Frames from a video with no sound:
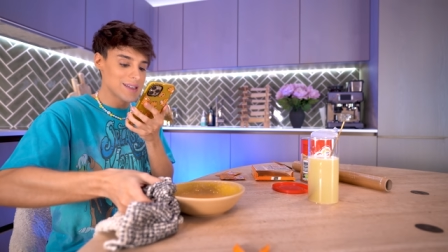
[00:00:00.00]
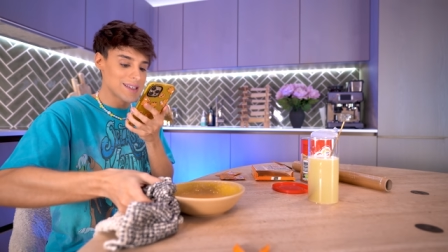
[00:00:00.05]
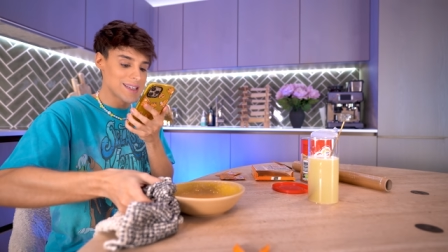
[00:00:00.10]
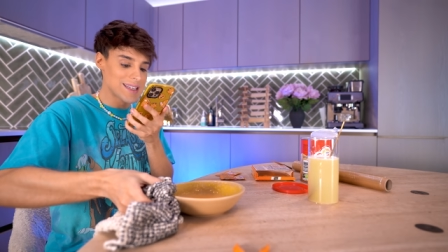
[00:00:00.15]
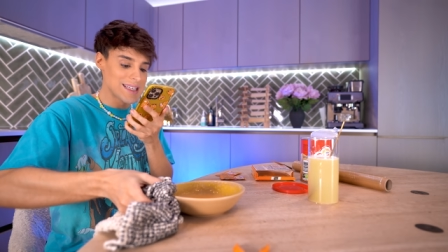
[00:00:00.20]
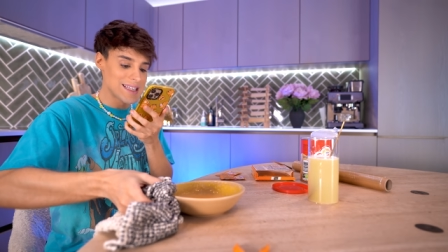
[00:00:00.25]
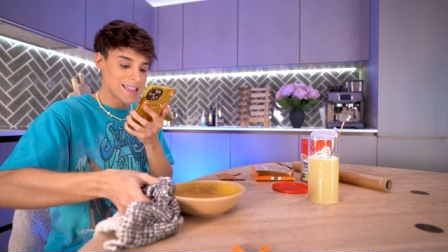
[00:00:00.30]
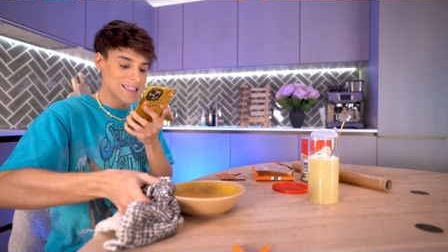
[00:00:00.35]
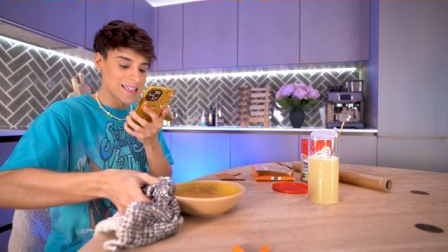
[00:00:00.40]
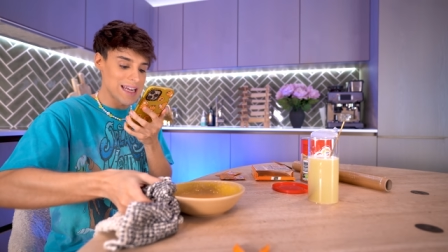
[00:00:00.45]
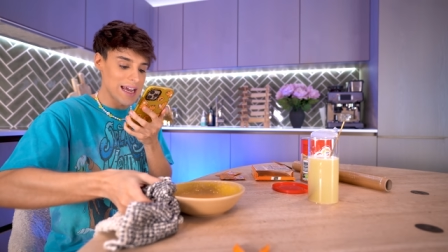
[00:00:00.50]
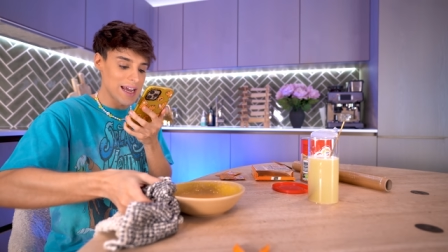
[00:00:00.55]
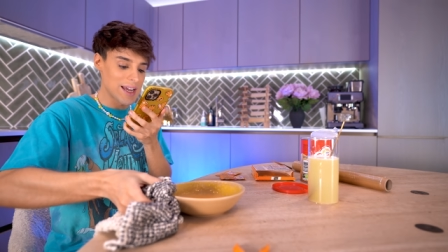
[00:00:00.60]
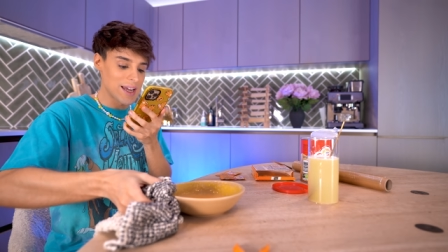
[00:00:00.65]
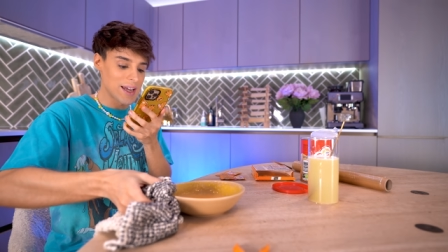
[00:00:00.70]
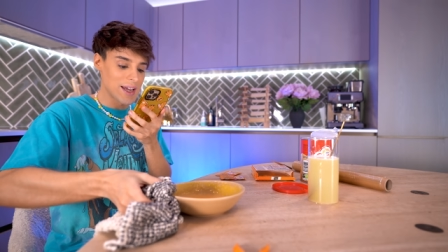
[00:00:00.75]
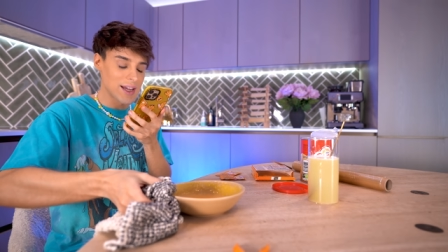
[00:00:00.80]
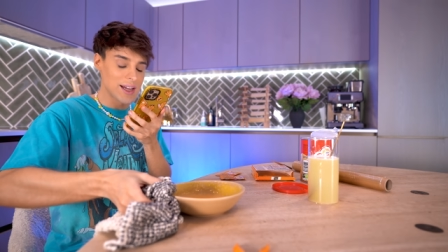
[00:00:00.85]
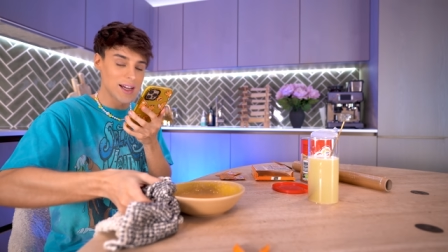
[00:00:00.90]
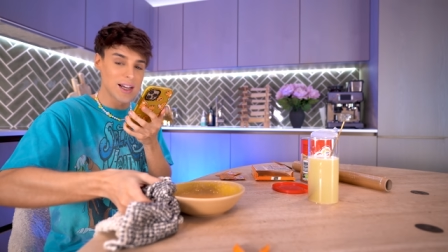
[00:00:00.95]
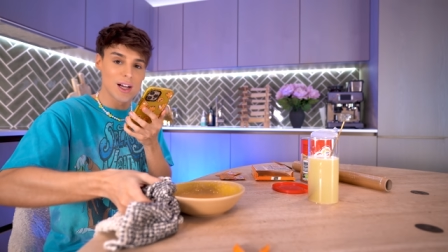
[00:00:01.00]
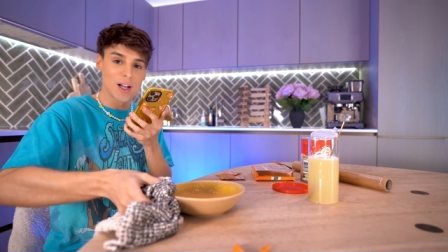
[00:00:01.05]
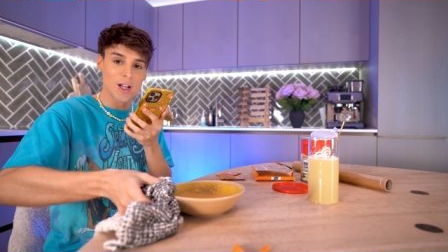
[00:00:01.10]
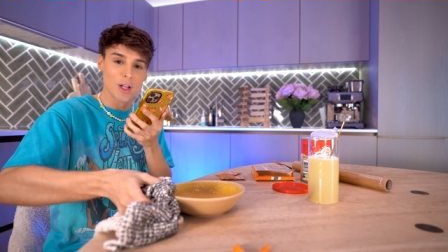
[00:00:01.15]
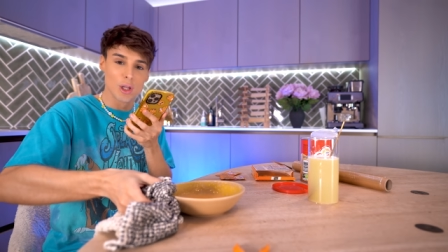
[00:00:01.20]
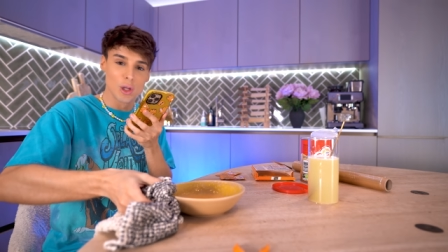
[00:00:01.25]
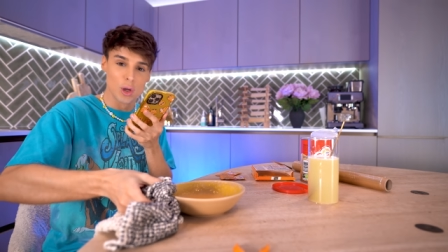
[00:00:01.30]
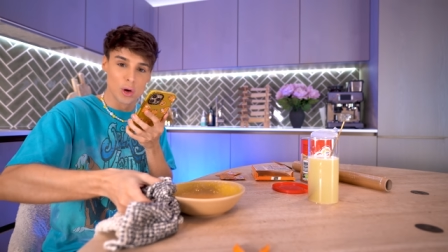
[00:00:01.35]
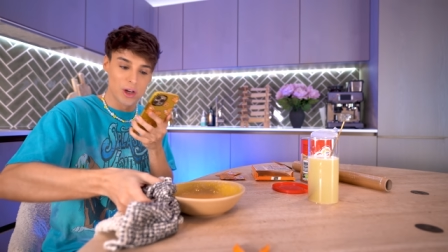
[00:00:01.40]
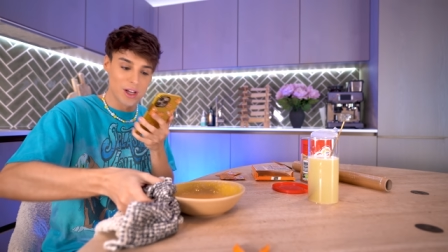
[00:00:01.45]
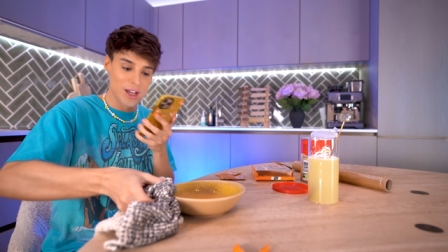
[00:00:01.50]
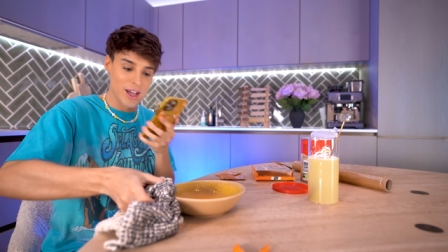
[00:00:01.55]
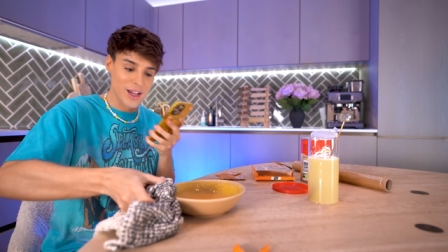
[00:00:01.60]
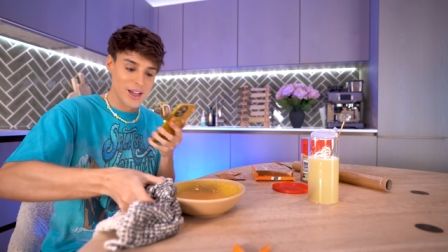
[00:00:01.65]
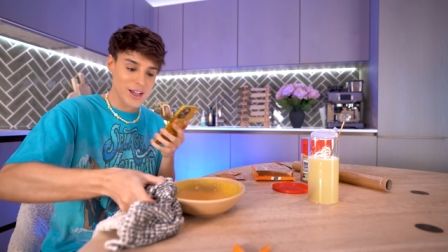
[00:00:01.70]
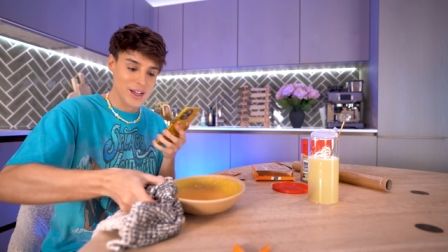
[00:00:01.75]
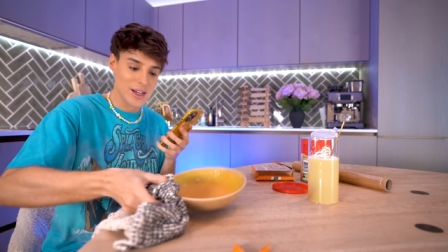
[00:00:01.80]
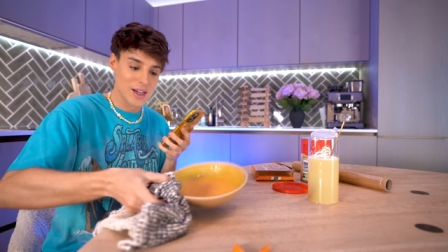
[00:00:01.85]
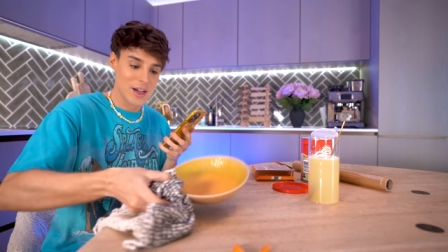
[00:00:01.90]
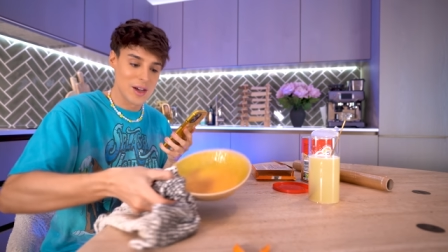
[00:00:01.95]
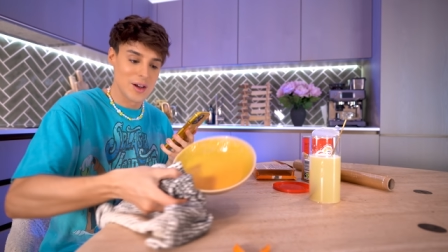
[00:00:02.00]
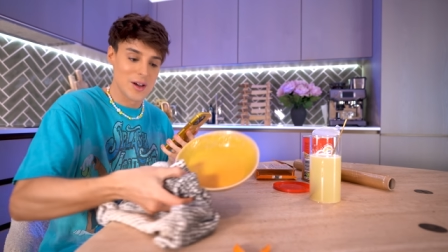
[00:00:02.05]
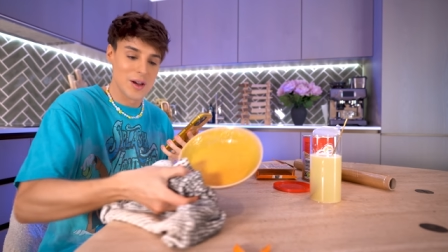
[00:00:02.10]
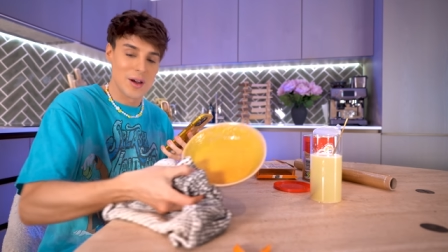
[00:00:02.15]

sticky looking,